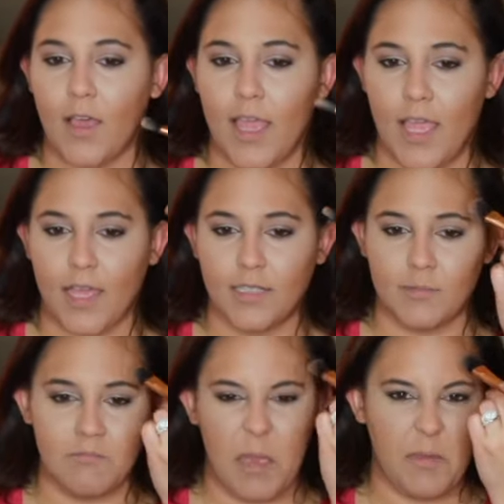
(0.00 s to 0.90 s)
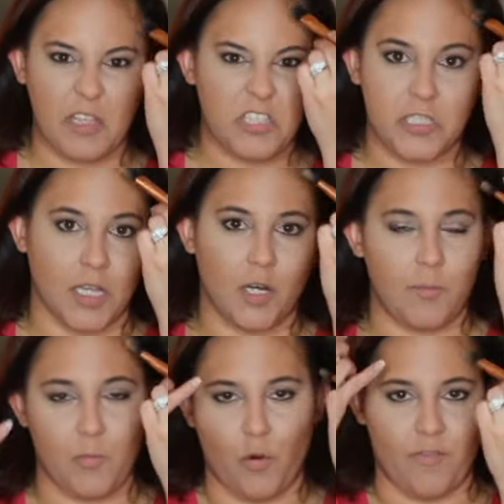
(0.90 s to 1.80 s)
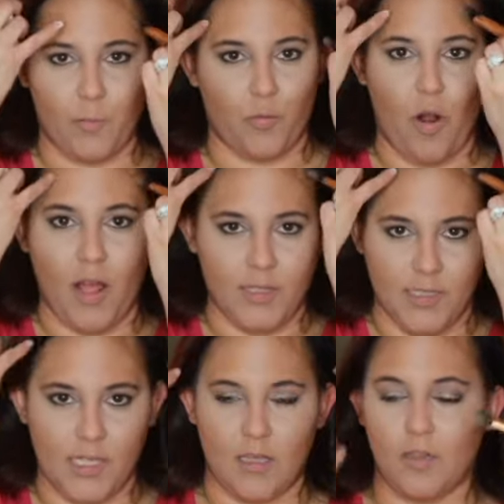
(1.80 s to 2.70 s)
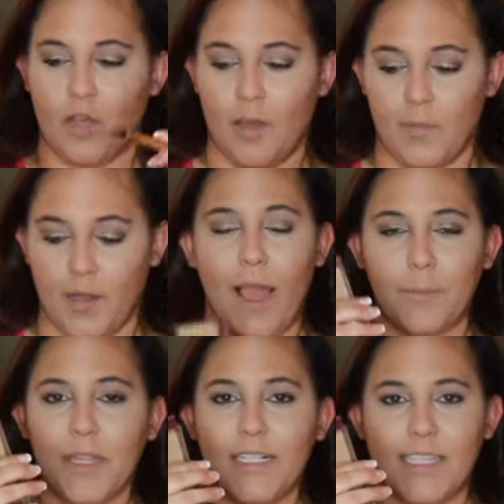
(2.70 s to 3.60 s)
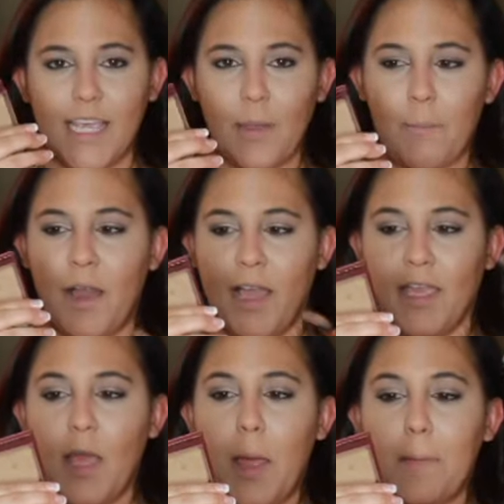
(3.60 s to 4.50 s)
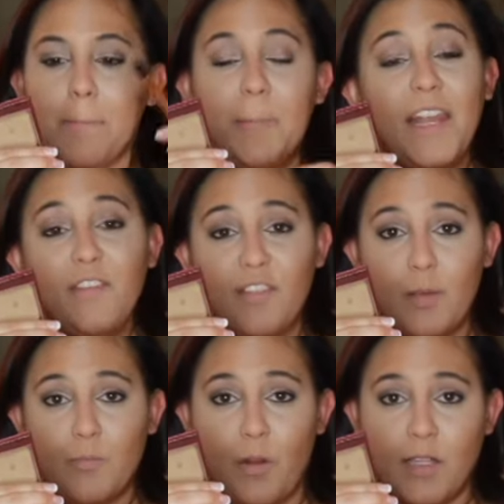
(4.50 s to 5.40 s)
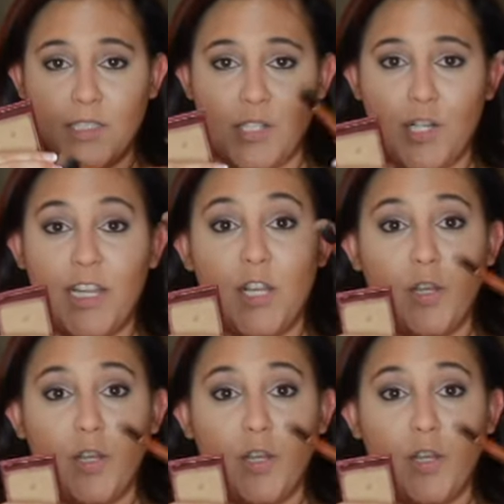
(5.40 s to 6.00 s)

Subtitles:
and maybe just a little bit more of a bronzy look up here. I'm gonna take my Benefit bronzer in